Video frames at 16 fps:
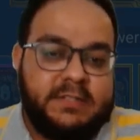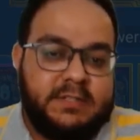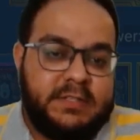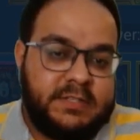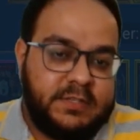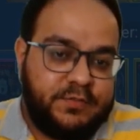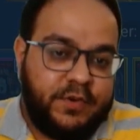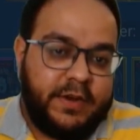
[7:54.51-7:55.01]

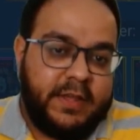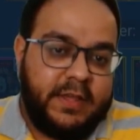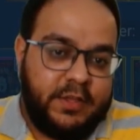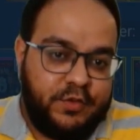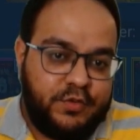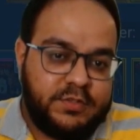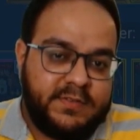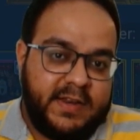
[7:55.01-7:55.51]
This is what I
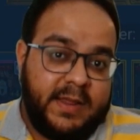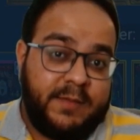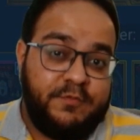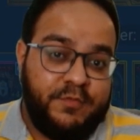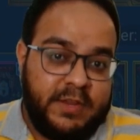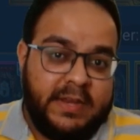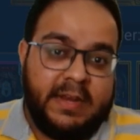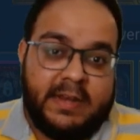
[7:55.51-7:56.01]
use when I'm
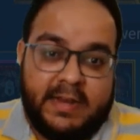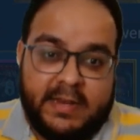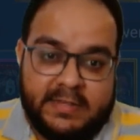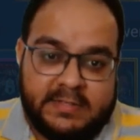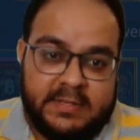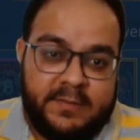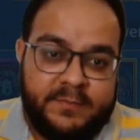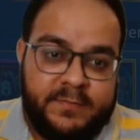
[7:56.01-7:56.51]
feeling
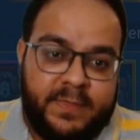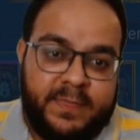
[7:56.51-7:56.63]
lazy,